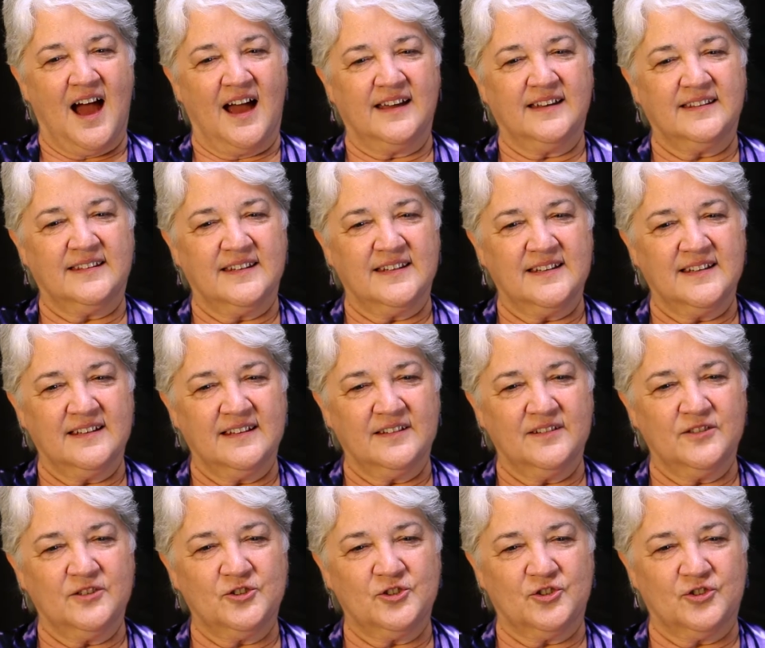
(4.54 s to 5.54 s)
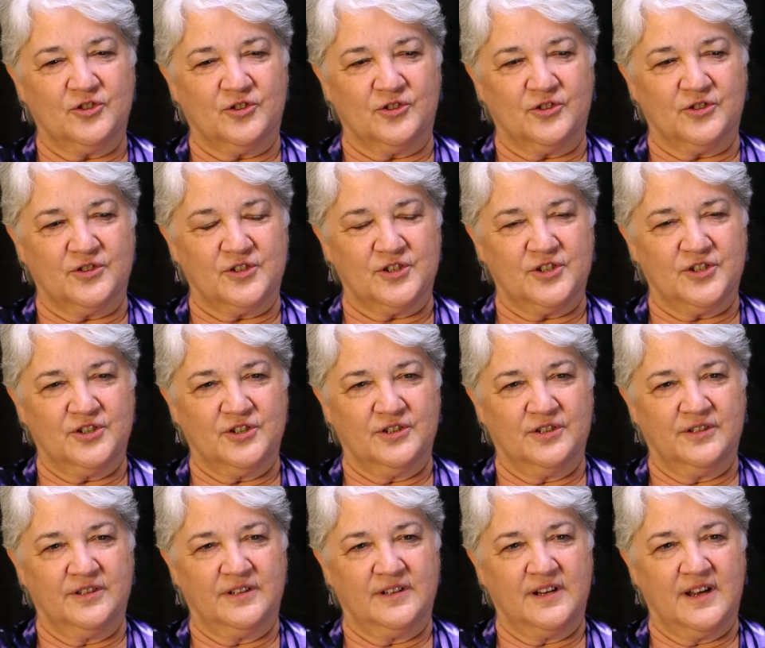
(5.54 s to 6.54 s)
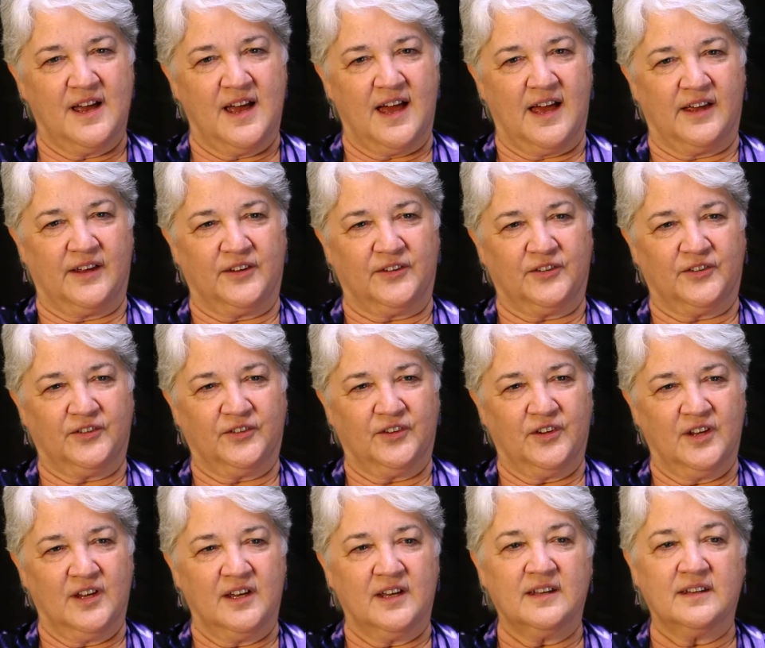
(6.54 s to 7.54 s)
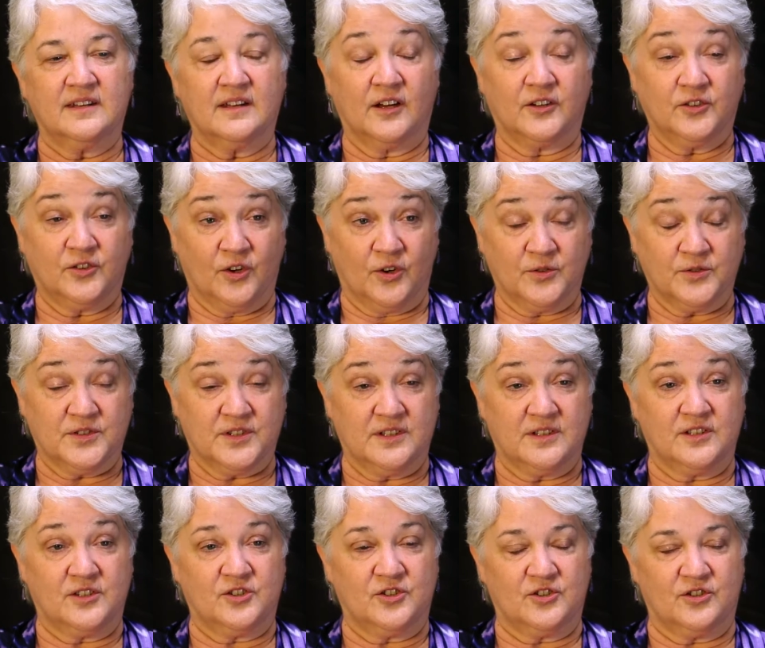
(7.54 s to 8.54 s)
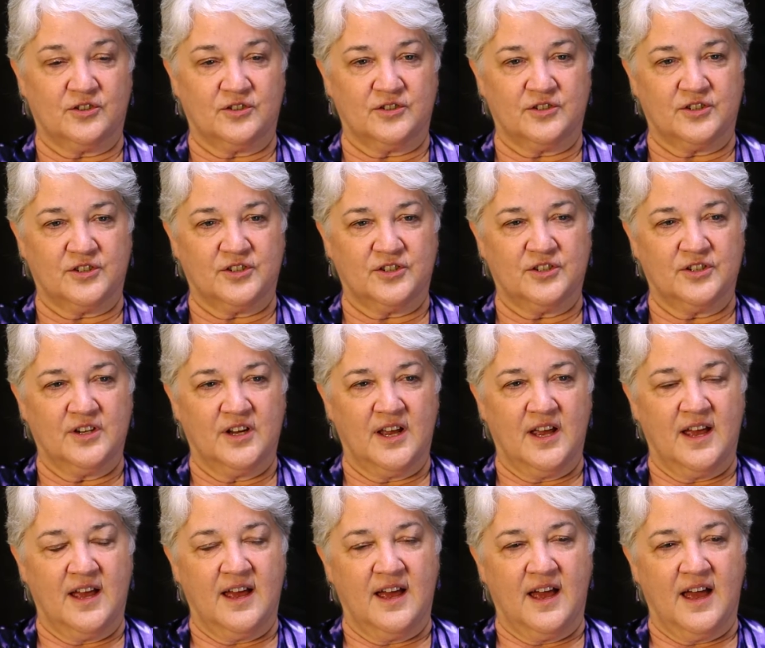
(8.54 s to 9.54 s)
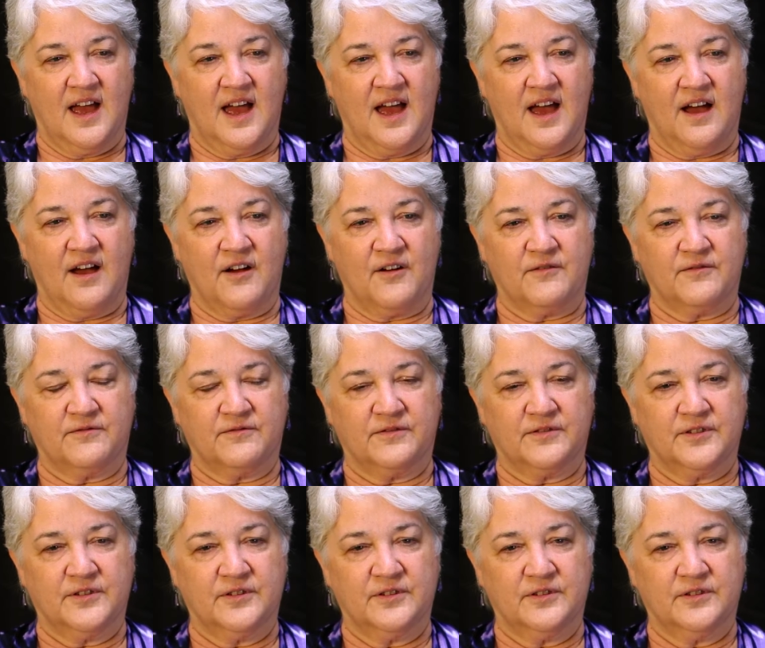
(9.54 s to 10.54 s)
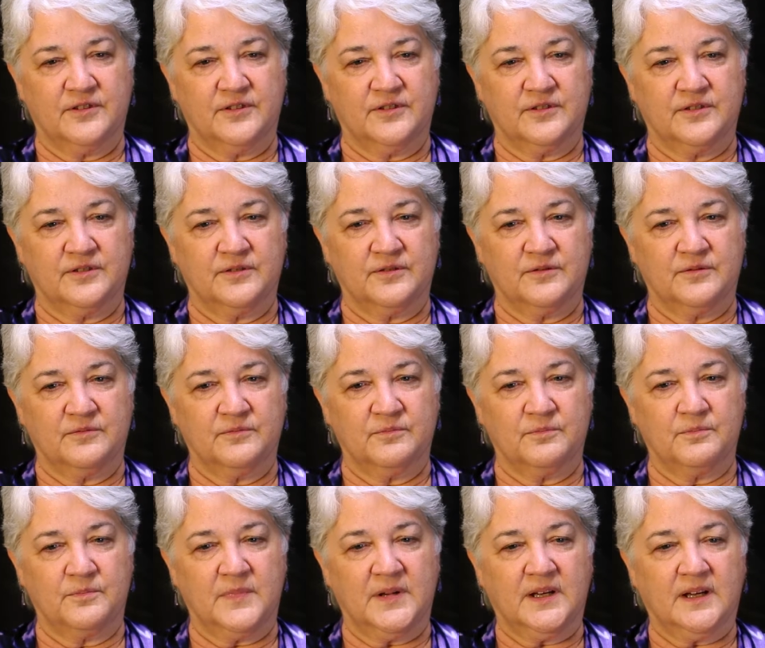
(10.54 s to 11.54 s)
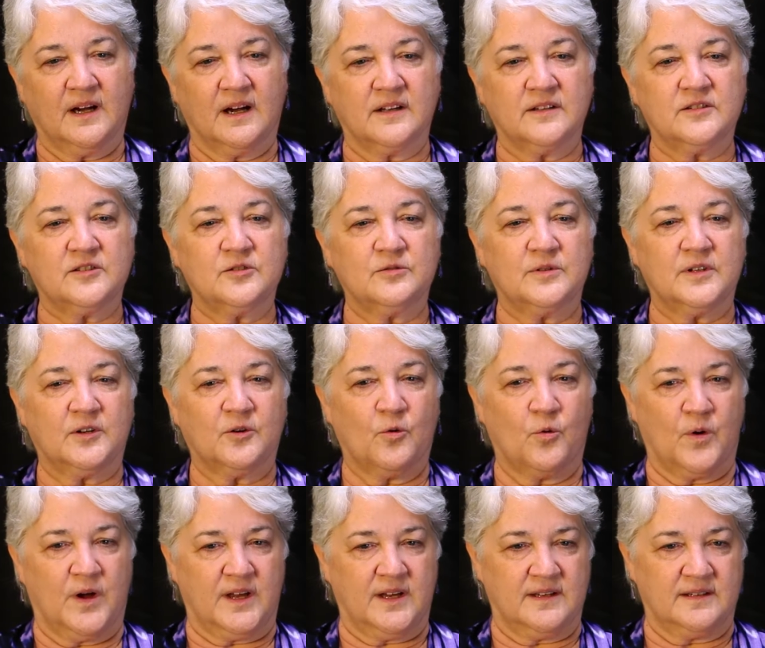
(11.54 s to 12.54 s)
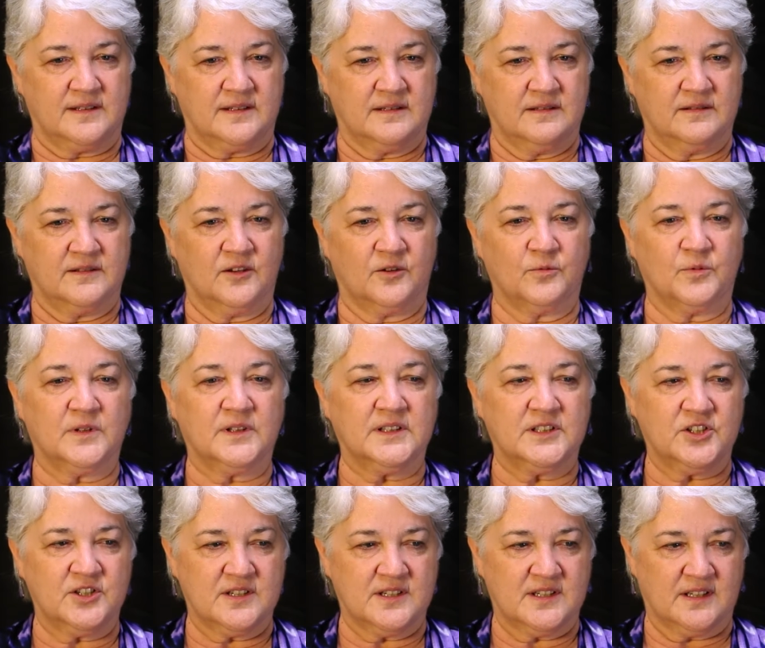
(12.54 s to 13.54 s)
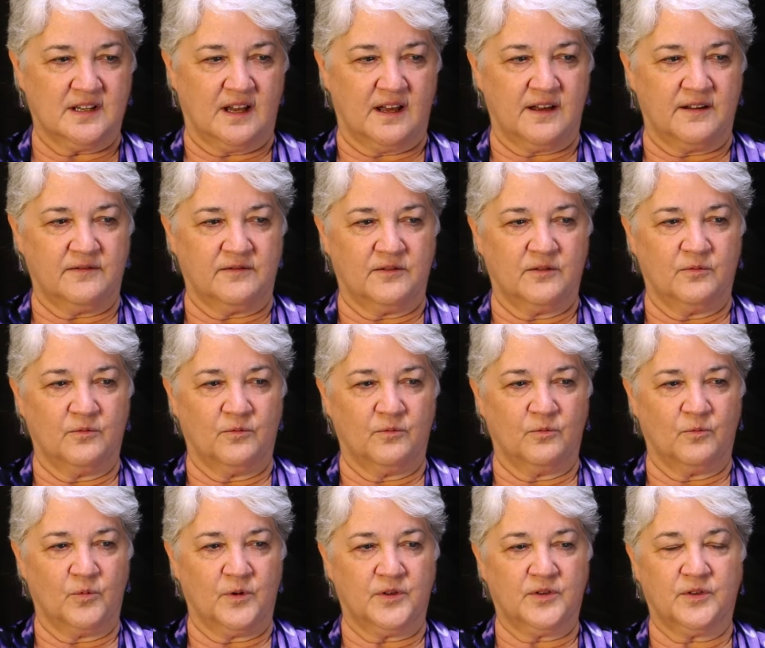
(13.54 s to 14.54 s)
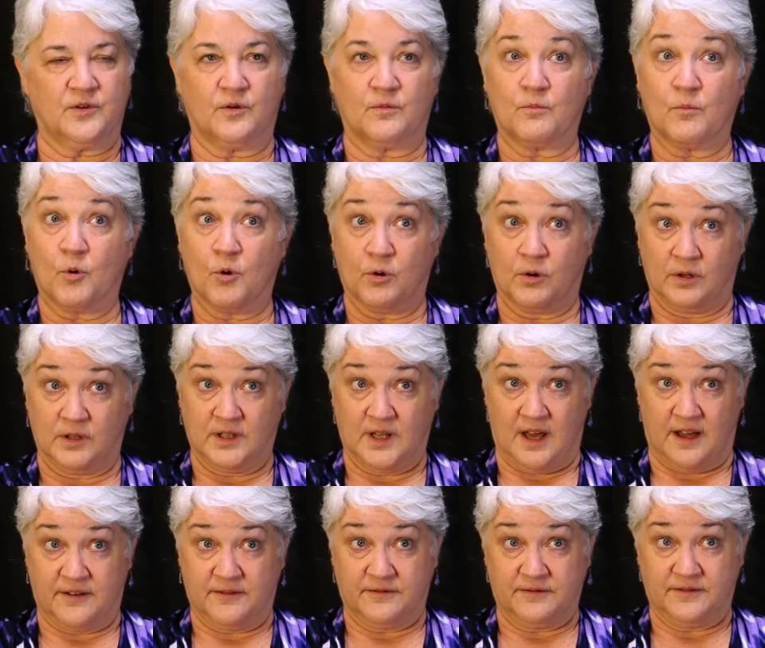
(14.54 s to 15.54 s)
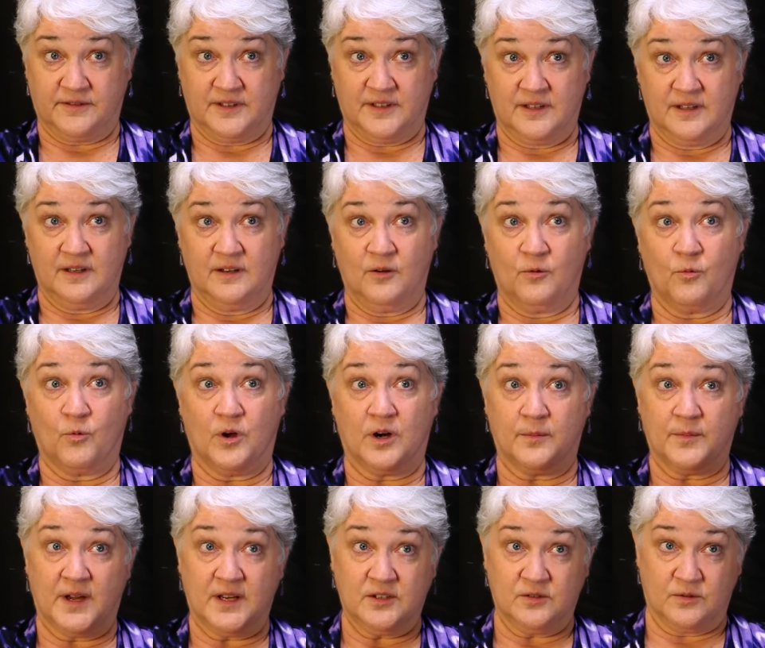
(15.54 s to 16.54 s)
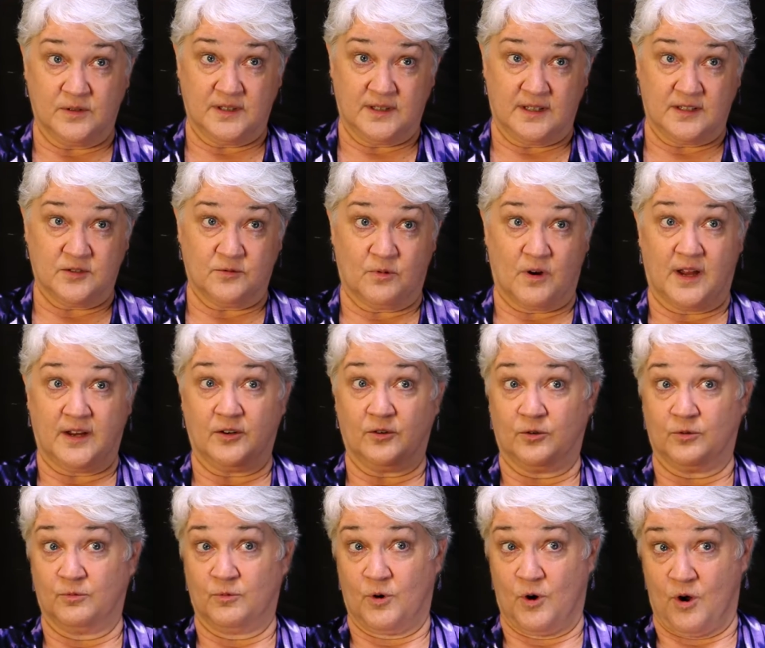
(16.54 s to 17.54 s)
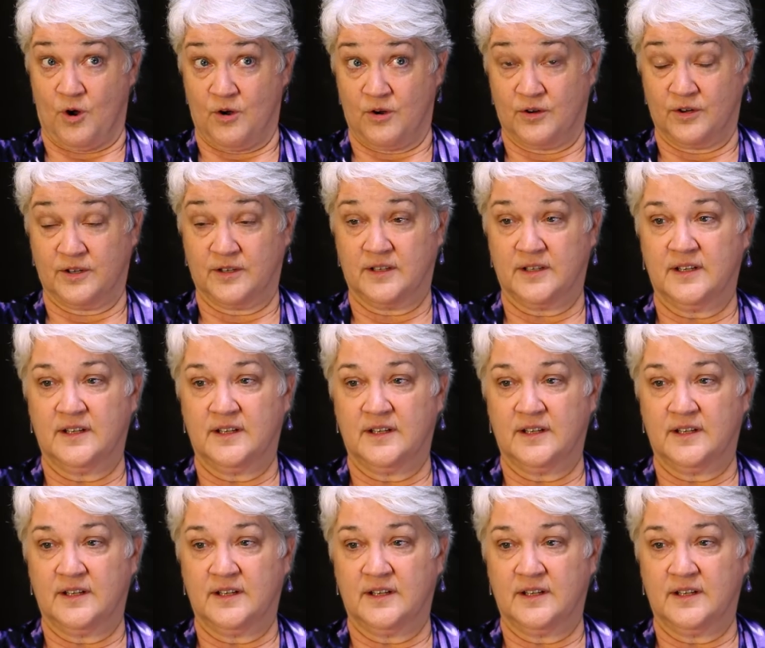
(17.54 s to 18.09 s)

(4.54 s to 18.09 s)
I think the church has, adults in the church have begun to equate their religious life with their moral life. What am I doing that's right or wrong?